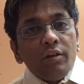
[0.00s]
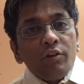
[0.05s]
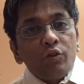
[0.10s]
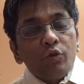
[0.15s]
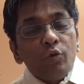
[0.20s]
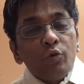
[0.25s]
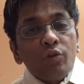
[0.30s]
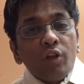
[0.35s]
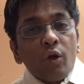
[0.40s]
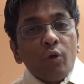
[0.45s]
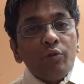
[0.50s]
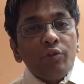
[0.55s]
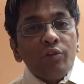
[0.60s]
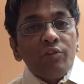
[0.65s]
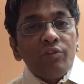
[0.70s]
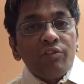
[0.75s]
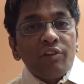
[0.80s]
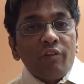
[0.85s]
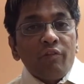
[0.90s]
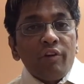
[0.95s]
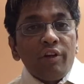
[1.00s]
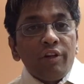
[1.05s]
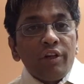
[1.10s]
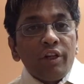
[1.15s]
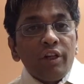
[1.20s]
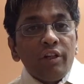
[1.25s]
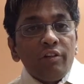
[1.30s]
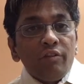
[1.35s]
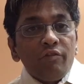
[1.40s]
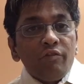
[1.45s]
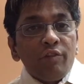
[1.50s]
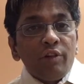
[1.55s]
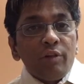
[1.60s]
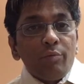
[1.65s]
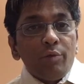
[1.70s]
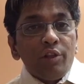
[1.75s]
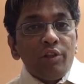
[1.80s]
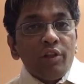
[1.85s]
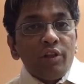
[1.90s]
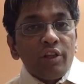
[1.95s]
2017 will
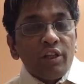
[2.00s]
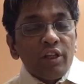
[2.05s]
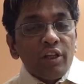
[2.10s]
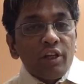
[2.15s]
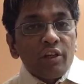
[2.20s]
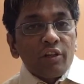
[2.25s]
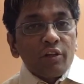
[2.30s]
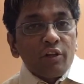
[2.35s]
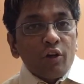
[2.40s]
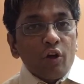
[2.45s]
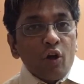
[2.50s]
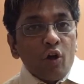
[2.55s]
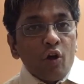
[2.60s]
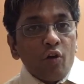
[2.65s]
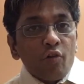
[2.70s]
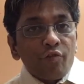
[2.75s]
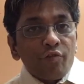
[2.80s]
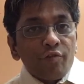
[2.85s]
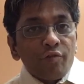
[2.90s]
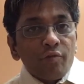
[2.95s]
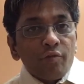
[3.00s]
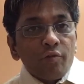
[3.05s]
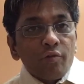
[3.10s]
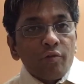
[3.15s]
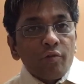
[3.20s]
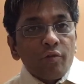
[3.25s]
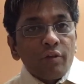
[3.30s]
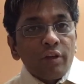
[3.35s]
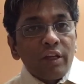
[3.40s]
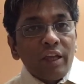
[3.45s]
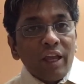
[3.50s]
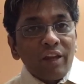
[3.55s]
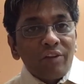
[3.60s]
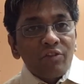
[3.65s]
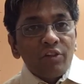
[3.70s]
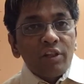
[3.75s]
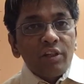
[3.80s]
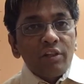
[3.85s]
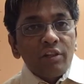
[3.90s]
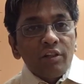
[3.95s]
be the year of
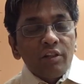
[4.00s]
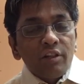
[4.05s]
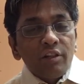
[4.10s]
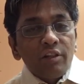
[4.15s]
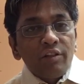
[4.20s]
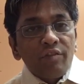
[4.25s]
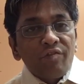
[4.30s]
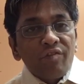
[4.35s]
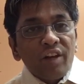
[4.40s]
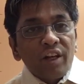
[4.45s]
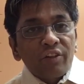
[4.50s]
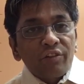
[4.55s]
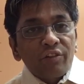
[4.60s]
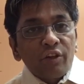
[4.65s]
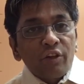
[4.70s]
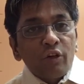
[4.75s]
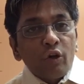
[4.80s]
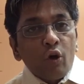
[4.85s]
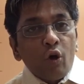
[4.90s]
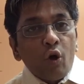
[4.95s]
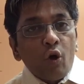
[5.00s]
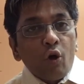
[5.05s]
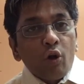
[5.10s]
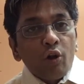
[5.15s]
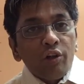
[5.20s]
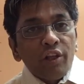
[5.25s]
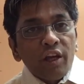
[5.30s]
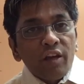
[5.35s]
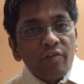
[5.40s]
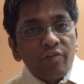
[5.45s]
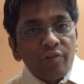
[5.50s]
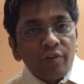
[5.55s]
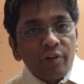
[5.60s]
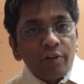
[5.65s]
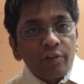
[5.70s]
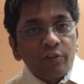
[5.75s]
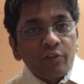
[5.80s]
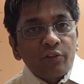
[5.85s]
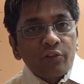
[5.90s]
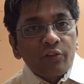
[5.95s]
getting reflected all the
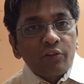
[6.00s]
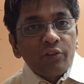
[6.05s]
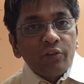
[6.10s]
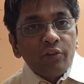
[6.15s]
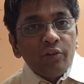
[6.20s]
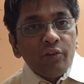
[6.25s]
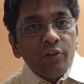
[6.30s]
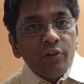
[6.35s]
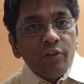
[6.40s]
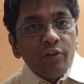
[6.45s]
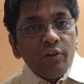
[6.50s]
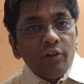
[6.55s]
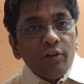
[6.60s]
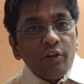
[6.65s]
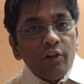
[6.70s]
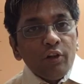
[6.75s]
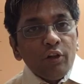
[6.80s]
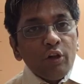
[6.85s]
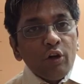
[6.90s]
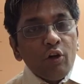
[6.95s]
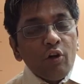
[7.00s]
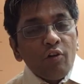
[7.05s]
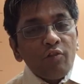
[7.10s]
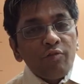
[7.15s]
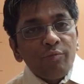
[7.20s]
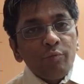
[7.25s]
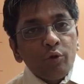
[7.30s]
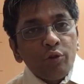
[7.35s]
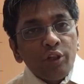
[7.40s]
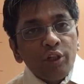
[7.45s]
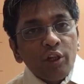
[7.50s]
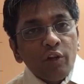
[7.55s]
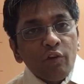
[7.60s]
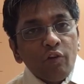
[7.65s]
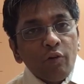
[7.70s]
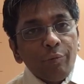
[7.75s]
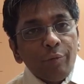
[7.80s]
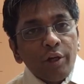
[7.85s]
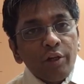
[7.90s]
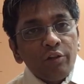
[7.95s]
efforts of Modi
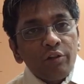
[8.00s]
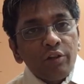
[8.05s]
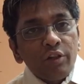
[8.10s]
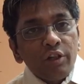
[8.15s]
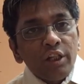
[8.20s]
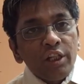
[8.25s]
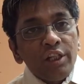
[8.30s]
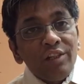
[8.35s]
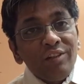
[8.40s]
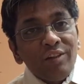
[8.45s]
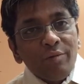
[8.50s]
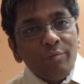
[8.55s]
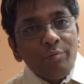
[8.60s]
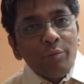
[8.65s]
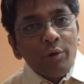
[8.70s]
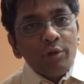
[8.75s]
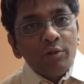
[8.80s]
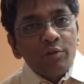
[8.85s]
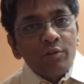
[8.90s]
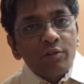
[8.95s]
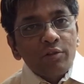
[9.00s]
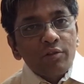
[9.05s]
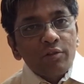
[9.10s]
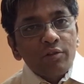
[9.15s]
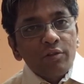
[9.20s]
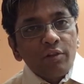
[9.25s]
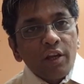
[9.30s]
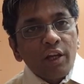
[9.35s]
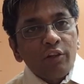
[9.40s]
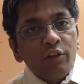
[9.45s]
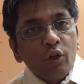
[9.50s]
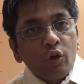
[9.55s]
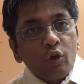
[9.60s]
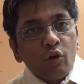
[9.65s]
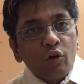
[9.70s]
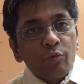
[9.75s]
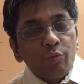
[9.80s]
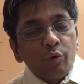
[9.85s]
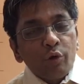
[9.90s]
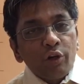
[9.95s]
government in numbers at the
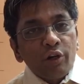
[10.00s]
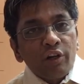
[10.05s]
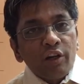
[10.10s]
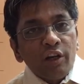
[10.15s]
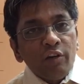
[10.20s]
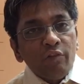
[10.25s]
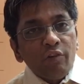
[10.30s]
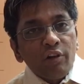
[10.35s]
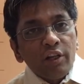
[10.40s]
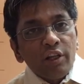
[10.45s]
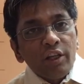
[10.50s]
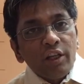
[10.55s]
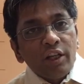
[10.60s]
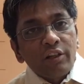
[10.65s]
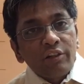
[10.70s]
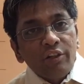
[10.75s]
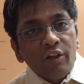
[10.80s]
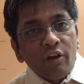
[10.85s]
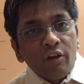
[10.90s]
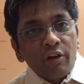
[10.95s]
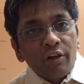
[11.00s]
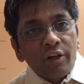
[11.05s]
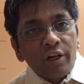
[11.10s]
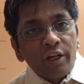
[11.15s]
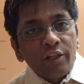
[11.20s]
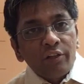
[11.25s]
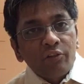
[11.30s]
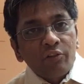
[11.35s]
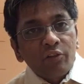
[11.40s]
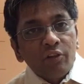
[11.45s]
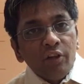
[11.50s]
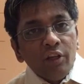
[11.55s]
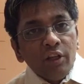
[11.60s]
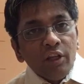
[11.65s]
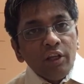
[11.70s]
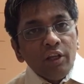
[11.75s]
corporate level, at the earnings,